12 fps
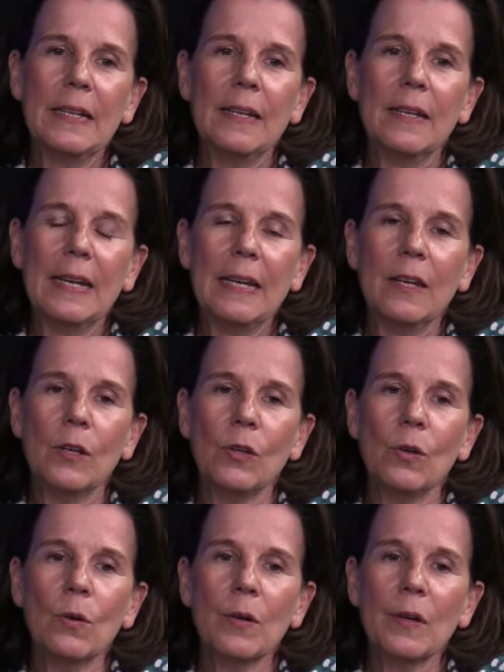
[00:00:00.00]
in in New
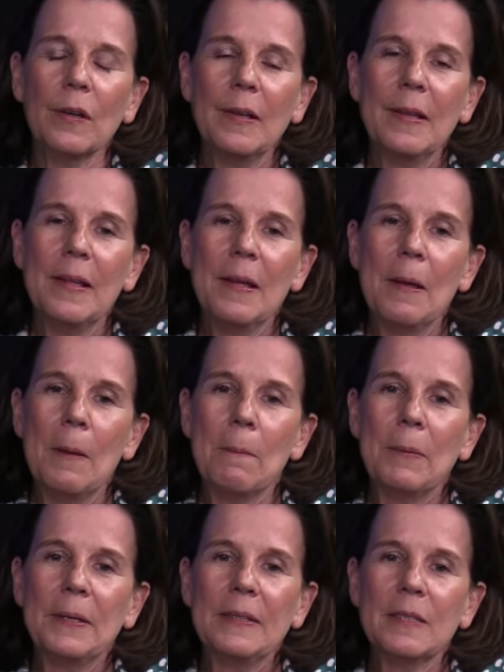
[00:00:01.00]
York,
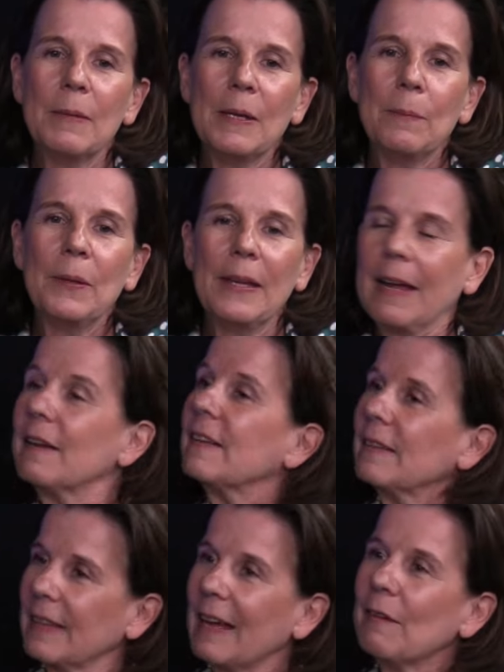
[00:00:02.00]
but it's maybe yeah
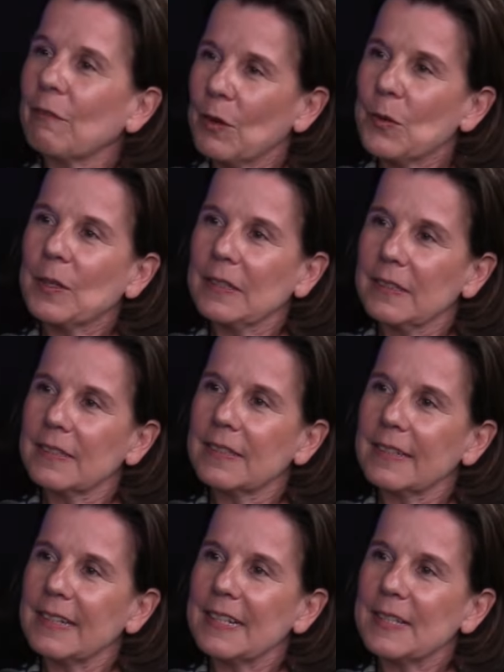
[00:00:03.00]
that focus
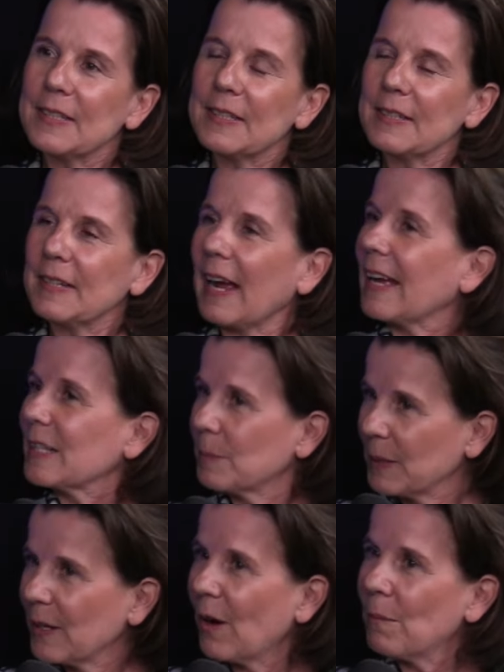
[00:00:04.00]
mm. is has
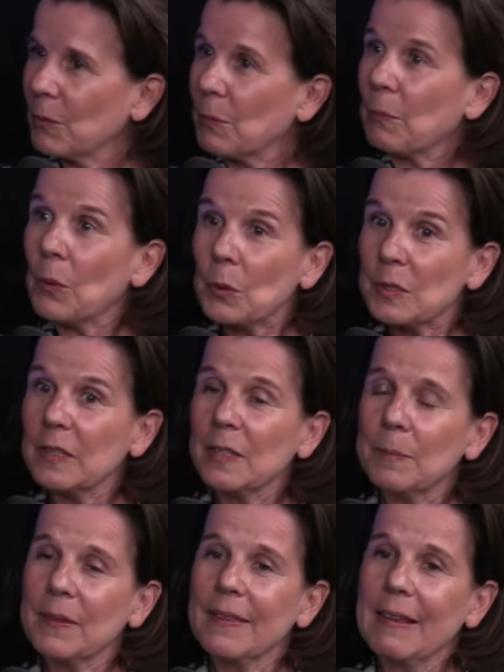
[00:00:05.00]
become important.
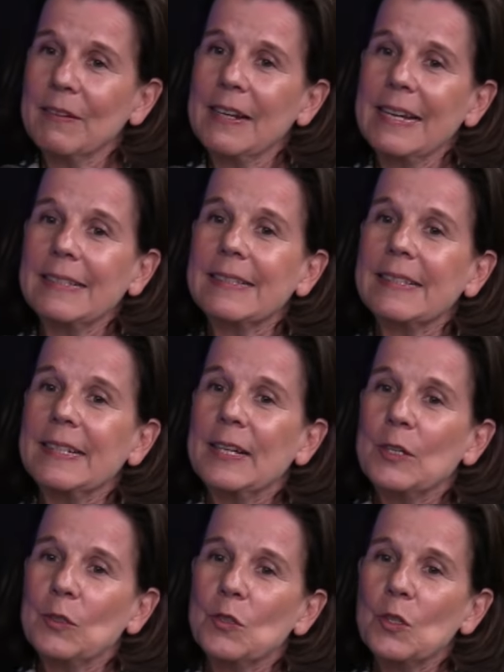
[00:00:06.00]
But nevertheless,
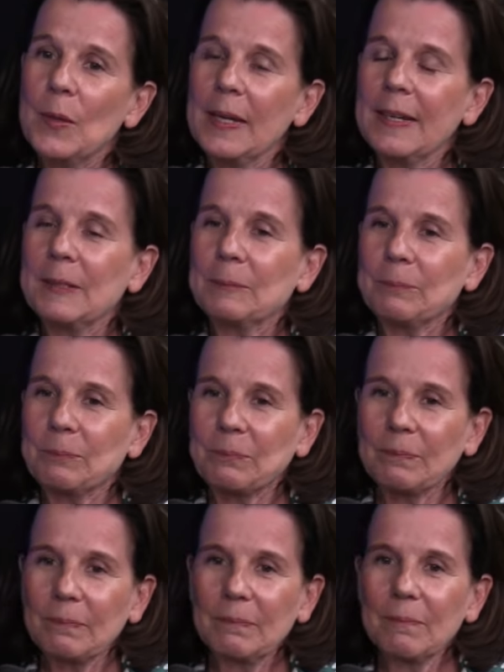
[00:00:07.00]
Zurich.
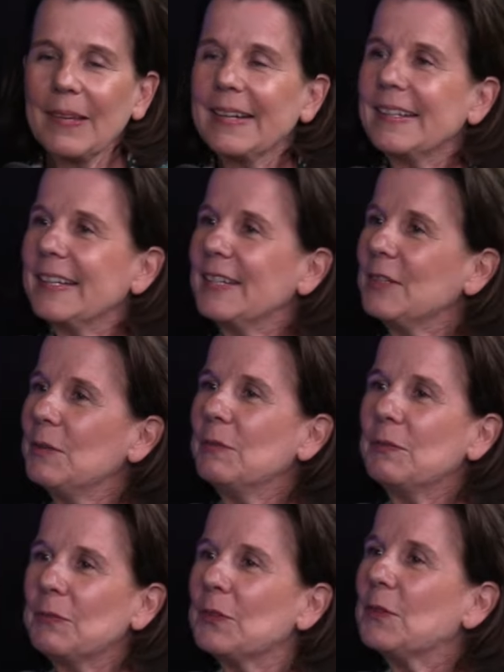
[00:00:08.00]

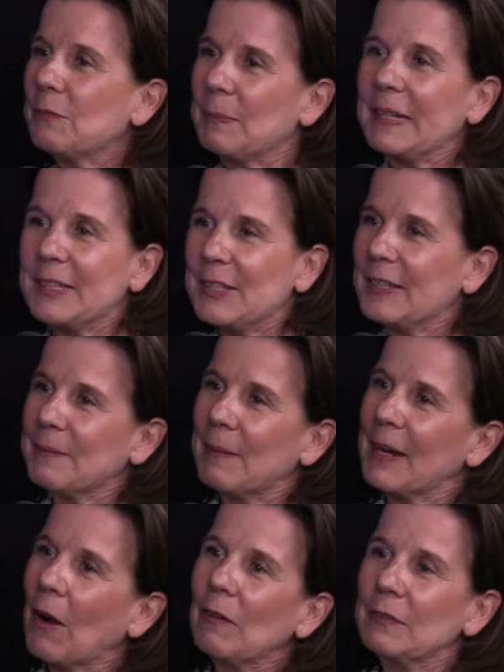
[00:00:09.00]
You've you've been in
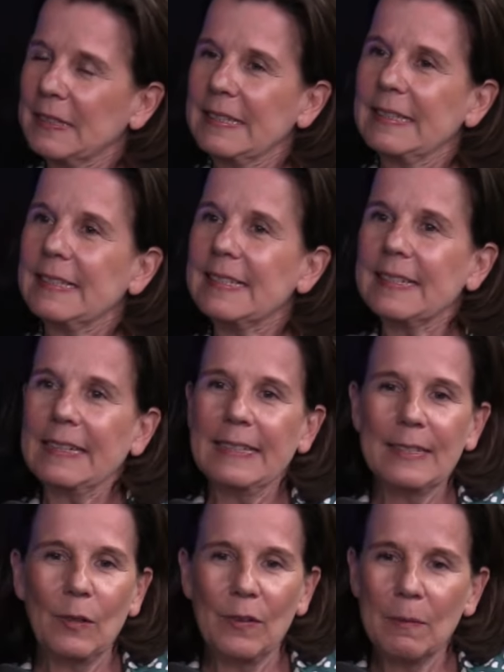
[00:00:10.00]
my offices.
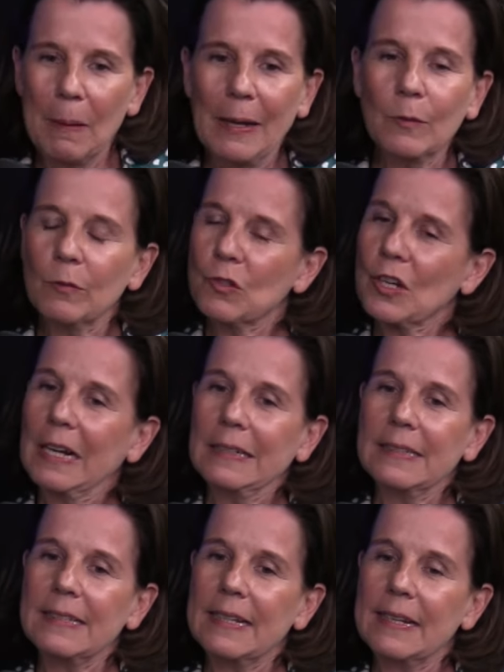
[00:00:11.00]
It's on the
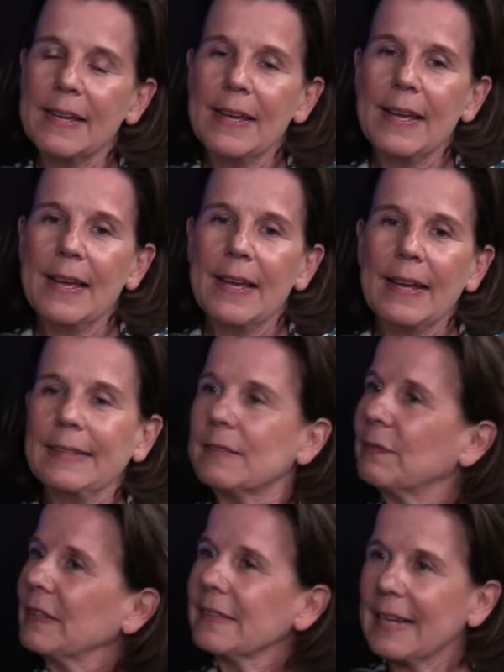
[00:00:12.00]
Bahnhofstrasse. It
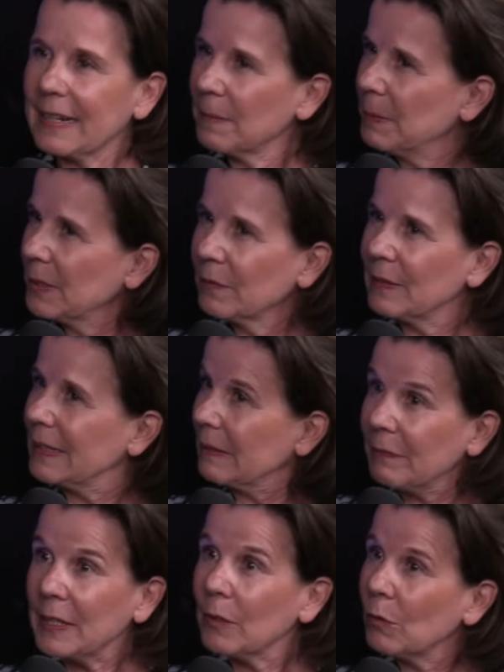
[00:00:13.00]
feels like a bit of a
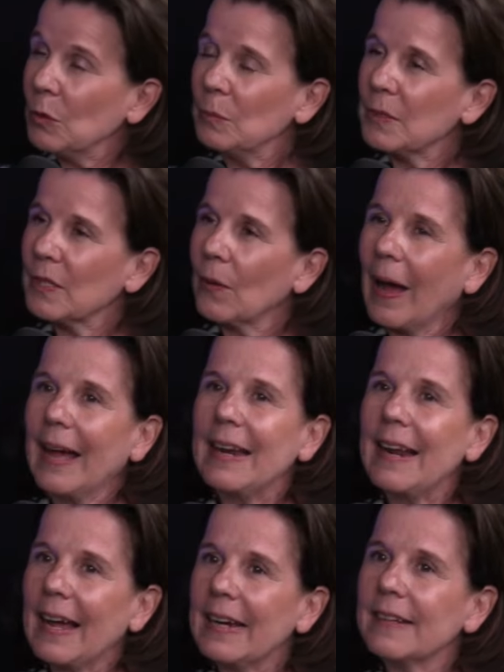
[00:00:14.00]
living room. So I
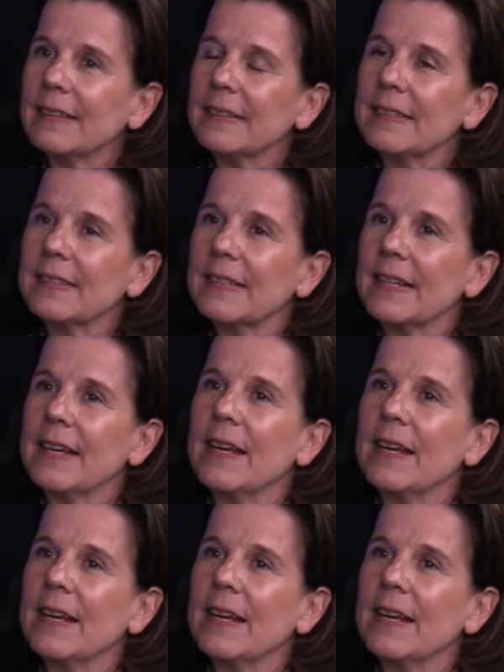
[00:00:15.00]
like this